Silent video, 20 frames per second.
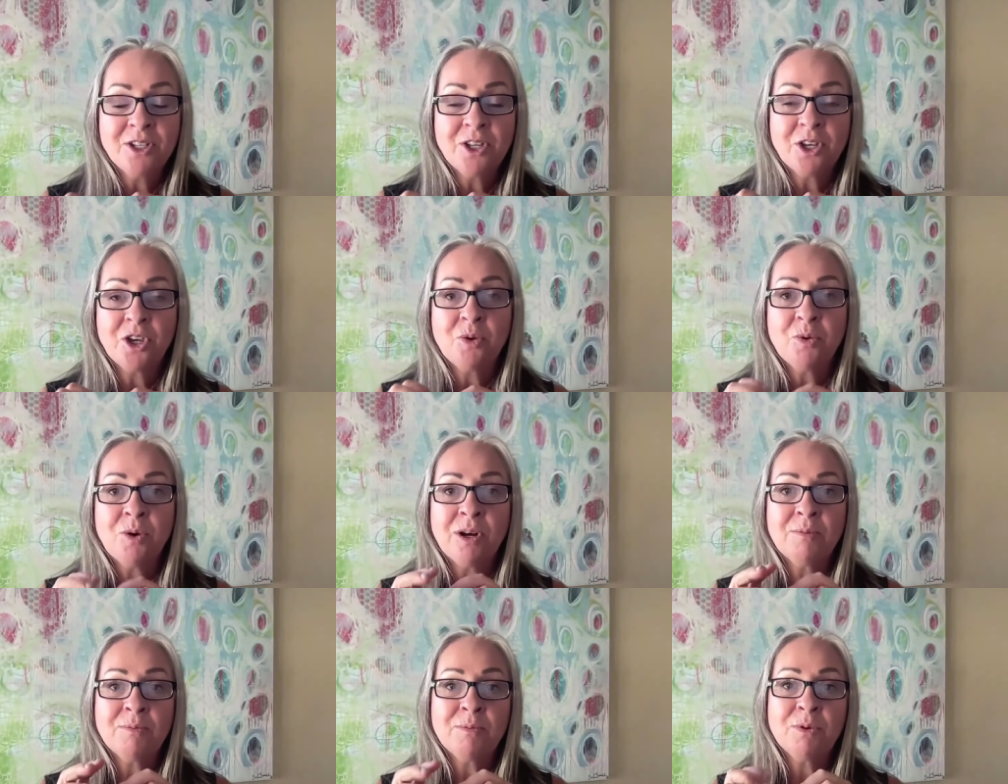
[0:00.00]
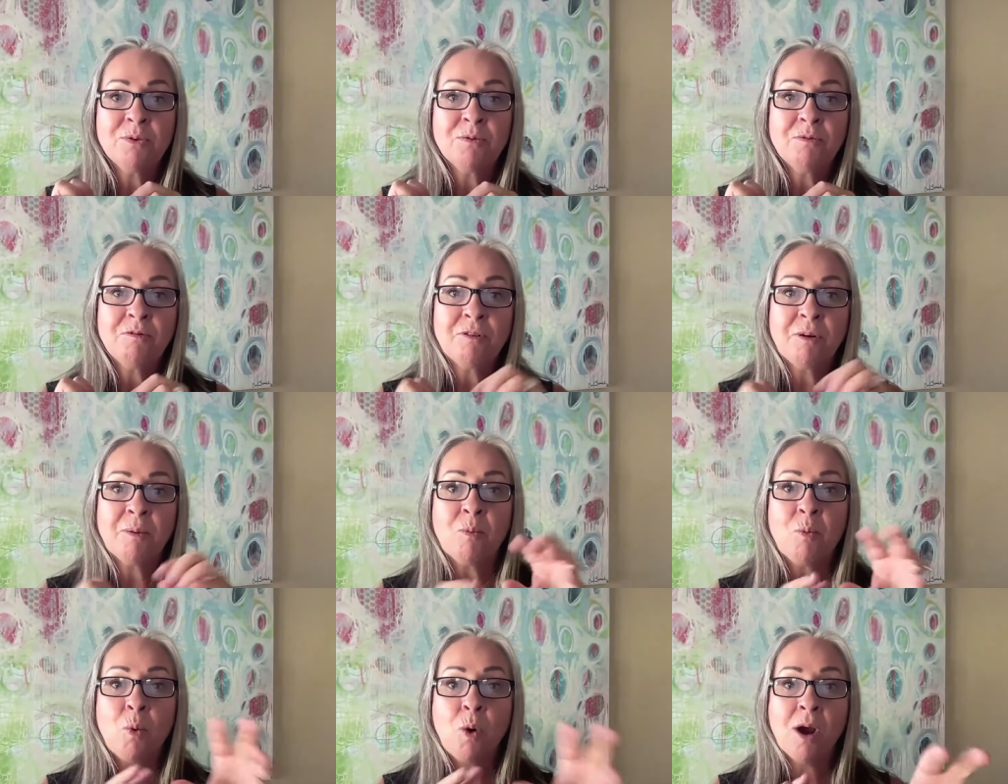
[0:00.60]
so you want to move
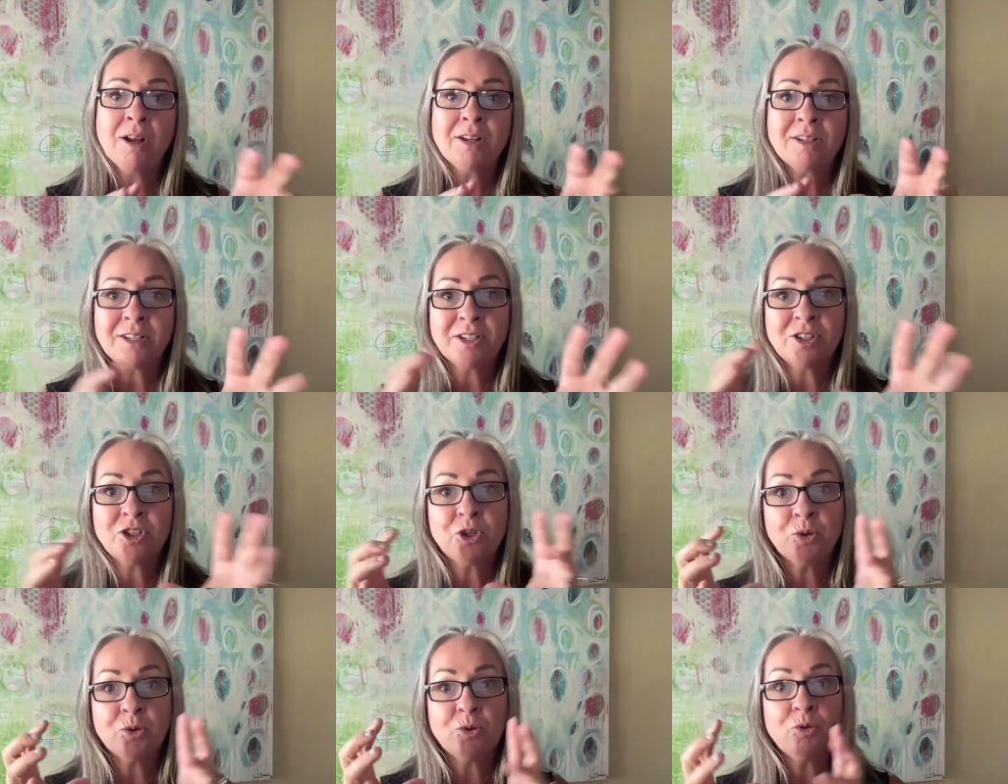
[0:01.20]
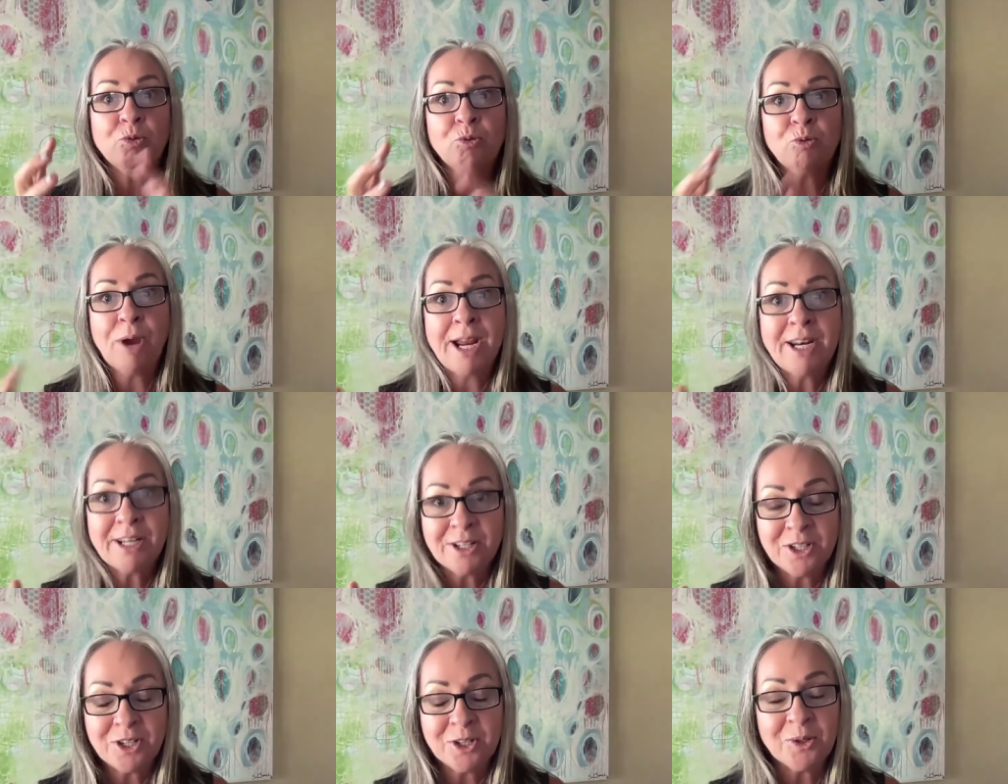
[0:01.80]
from want to
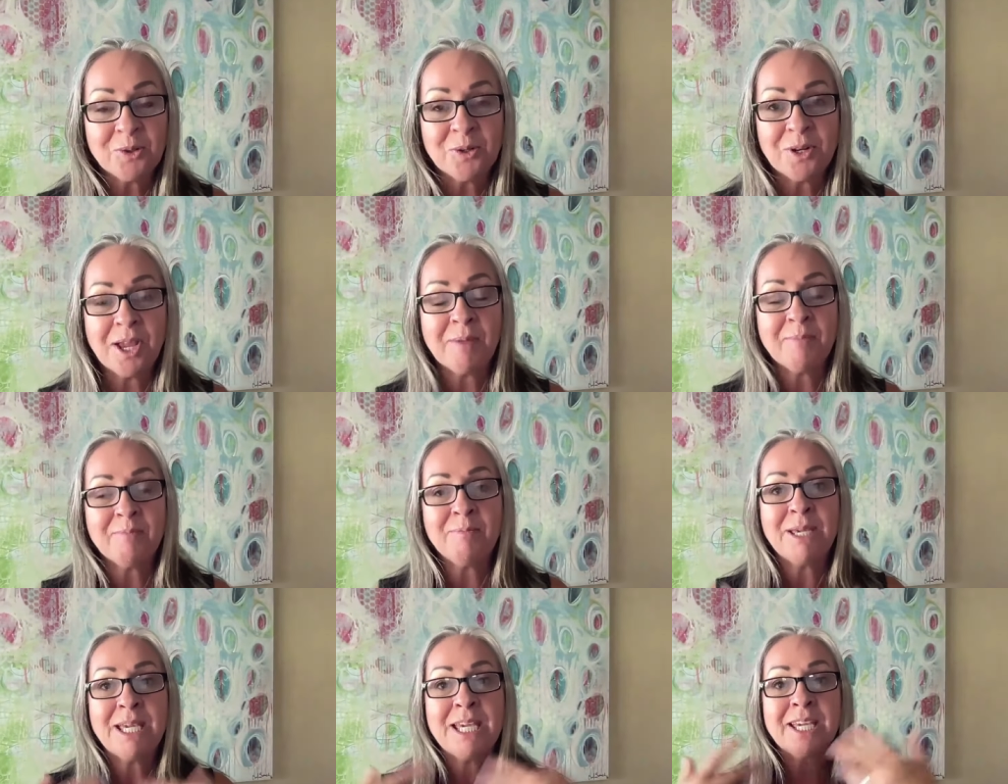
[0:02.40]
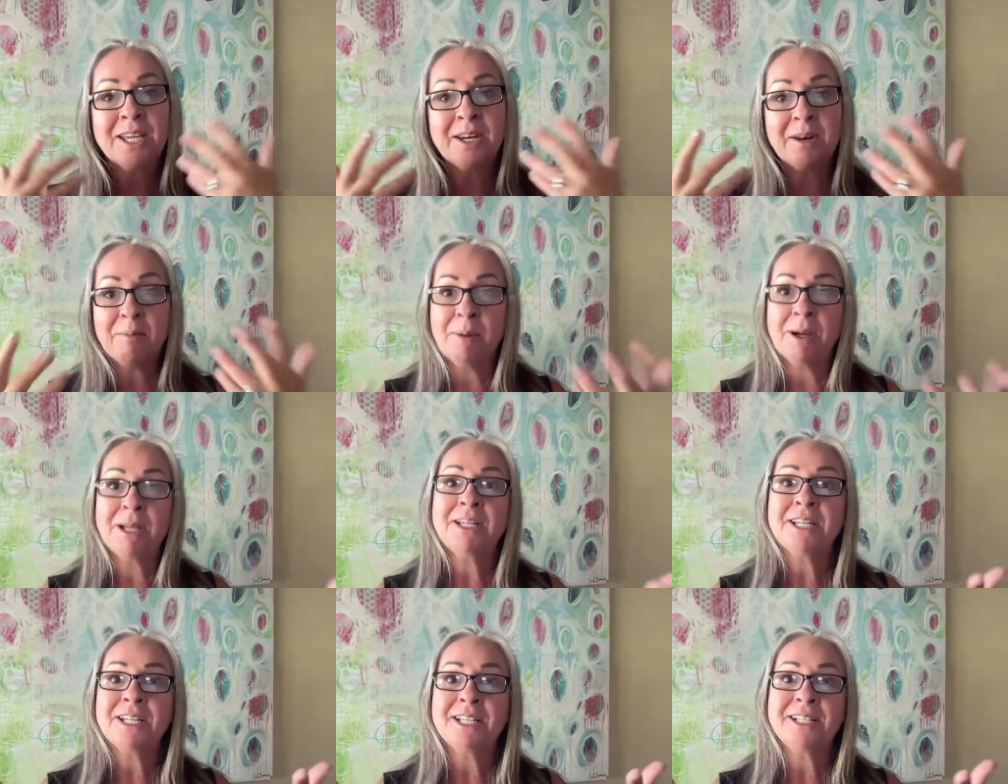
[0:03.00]
gratitude and being in
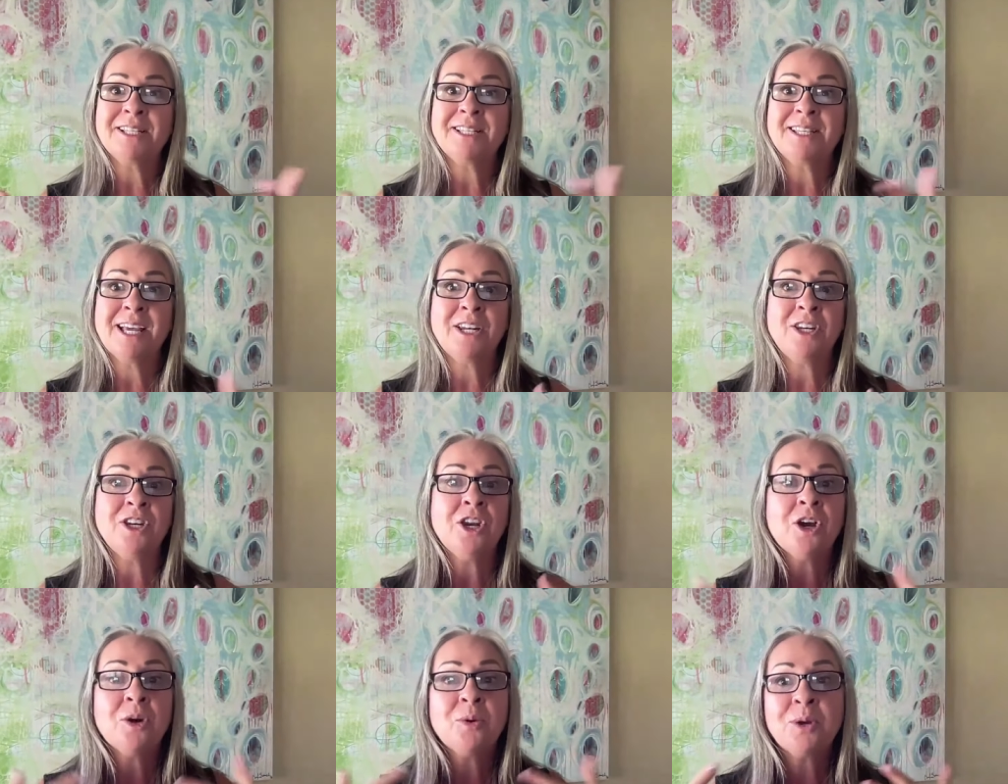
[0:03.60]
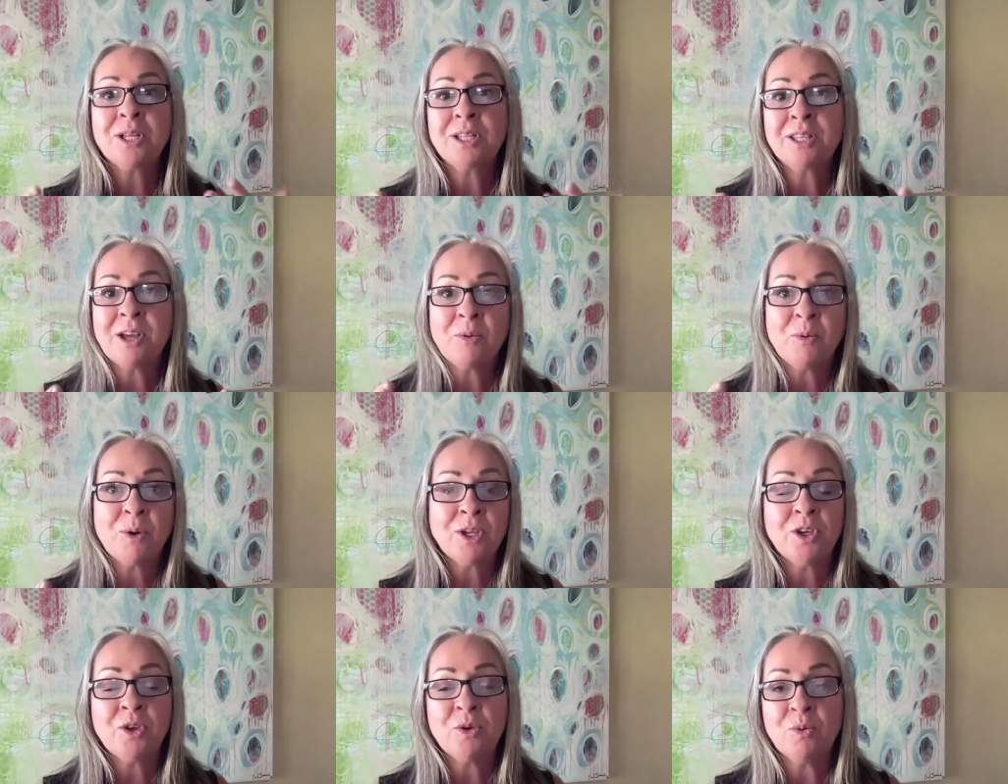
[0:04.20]
abundance and knowing that
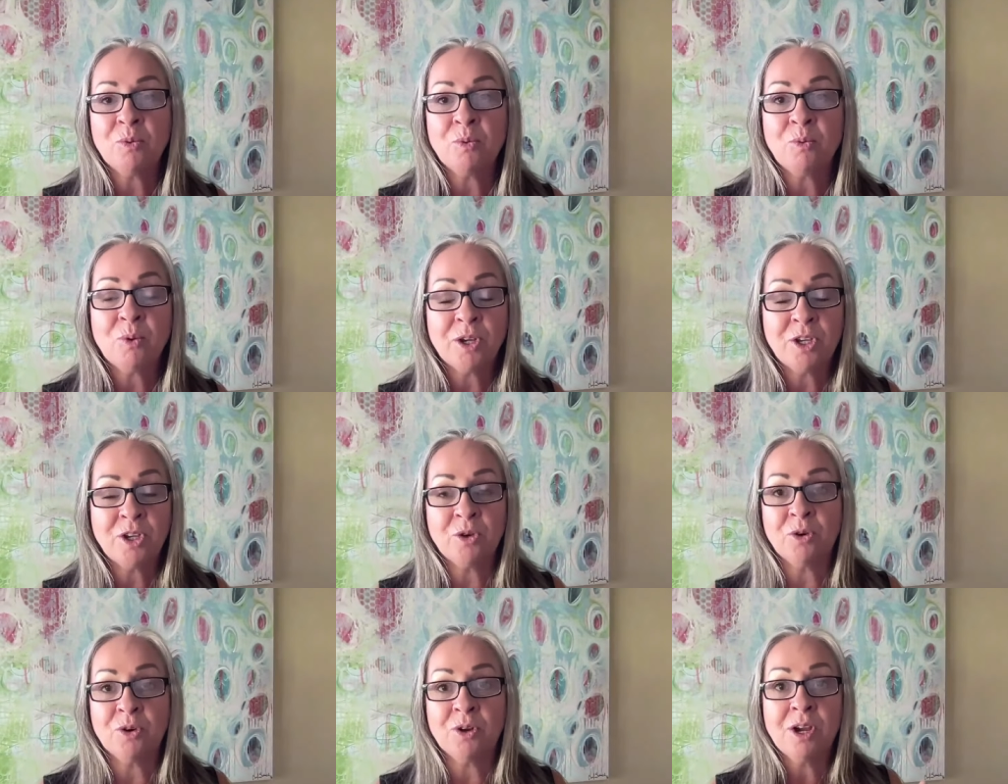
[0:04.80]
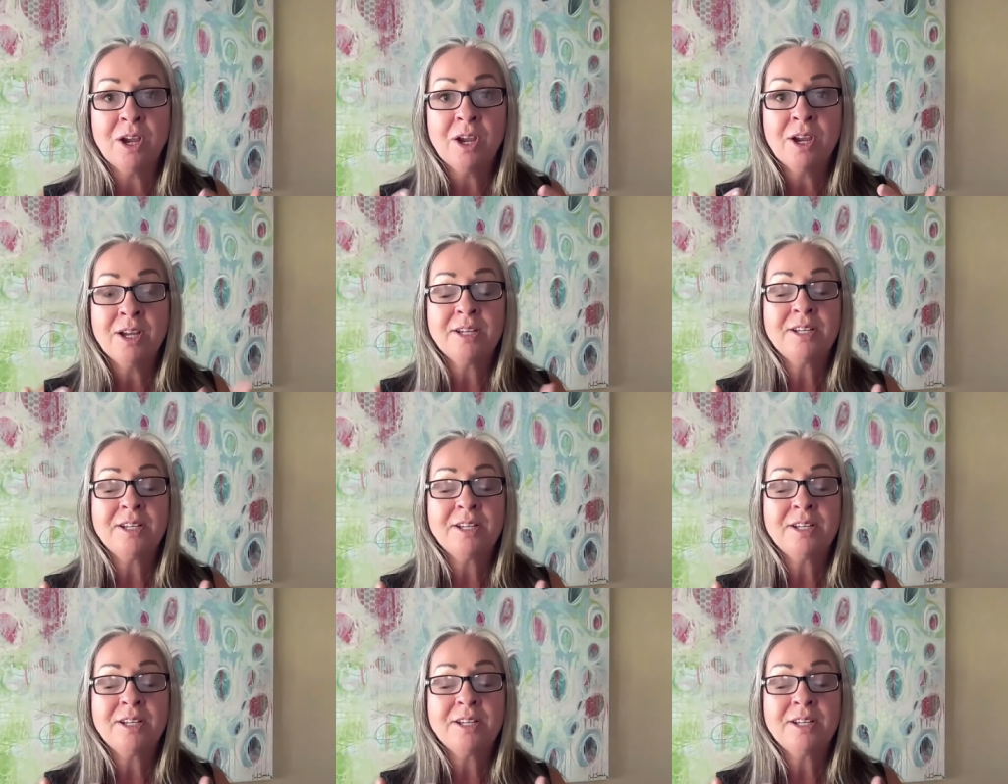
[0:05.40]
what you what you're